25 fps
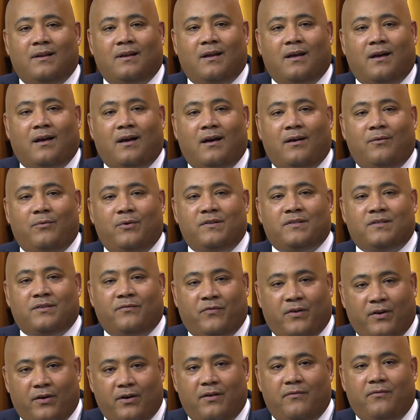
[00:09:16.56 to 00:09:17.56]
I was a
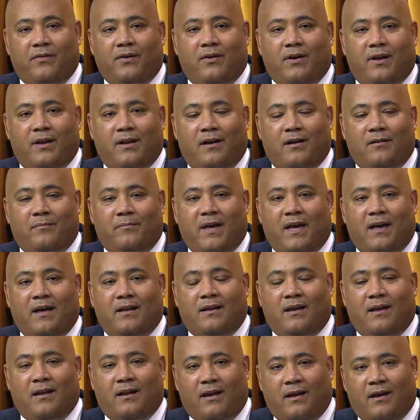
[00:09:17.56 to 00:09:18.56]
very young man,
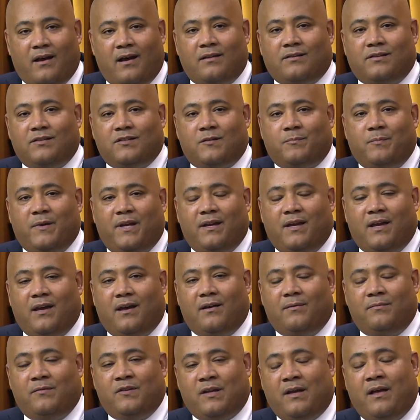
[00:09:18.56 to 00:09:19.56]
and I got to
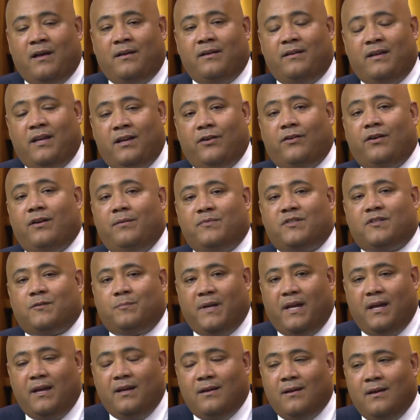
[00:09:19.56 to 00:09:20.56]
hear him
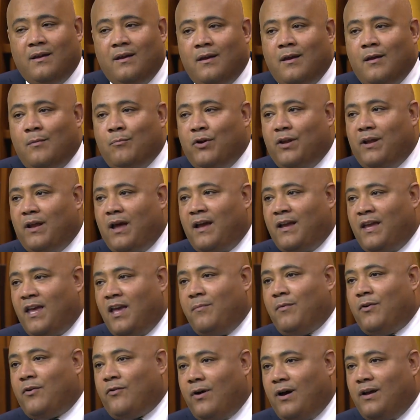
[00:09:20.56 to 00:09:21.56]
speak. But I
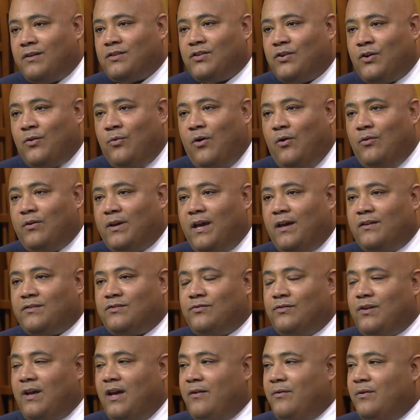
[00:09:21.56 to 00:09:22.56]
came across a quote
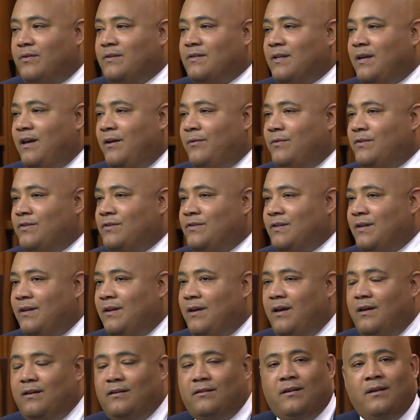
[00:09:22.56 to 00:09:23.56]
yesterday. I was
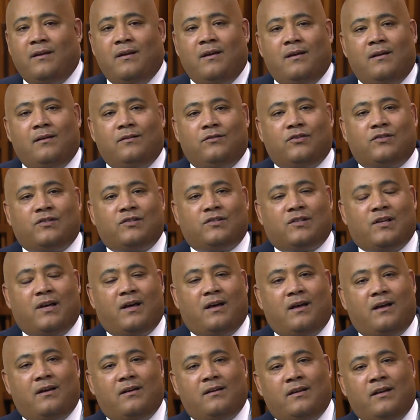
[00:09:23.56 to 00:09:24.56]
just
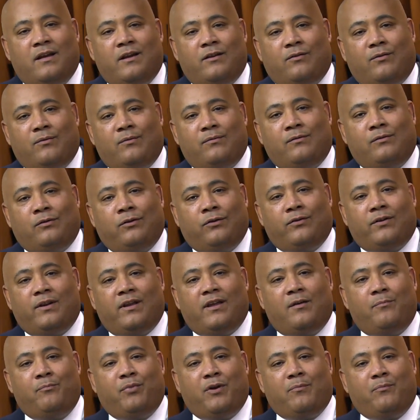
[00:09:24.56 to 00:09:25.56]
you know,
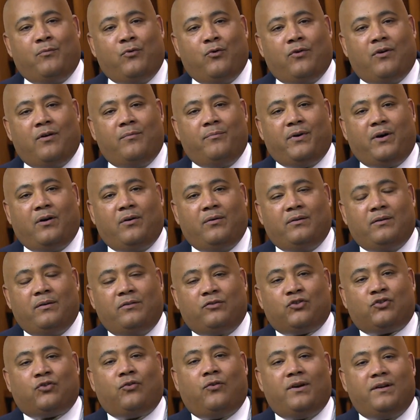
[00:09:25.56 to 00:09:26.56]
learning a bit more about
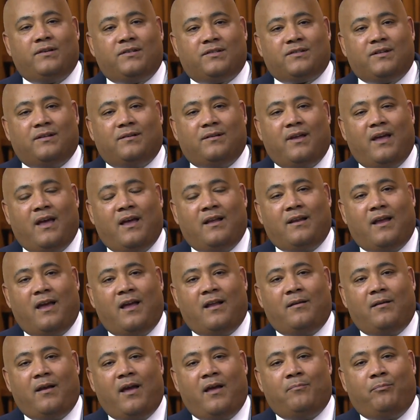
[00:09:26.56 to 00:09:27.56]
choice
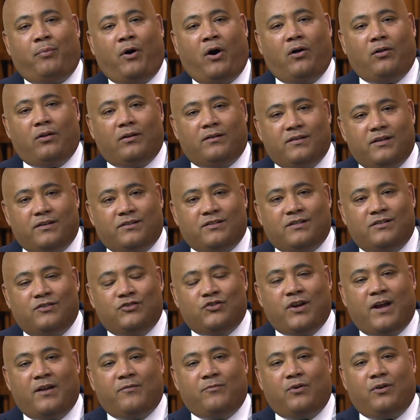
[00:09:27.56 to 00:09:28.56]
and politics in
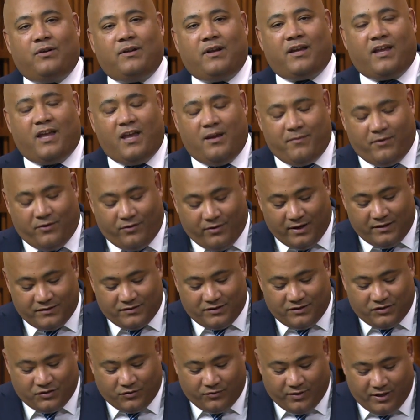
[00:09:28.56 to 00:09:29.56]
general, and I came across
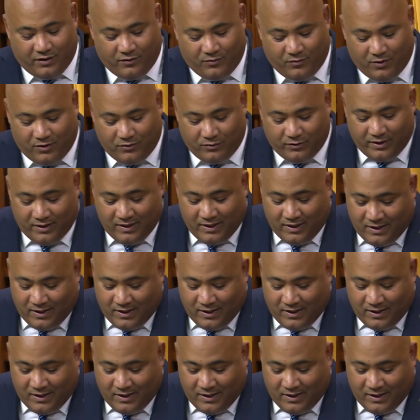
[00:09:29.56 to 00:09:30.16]
this great quote.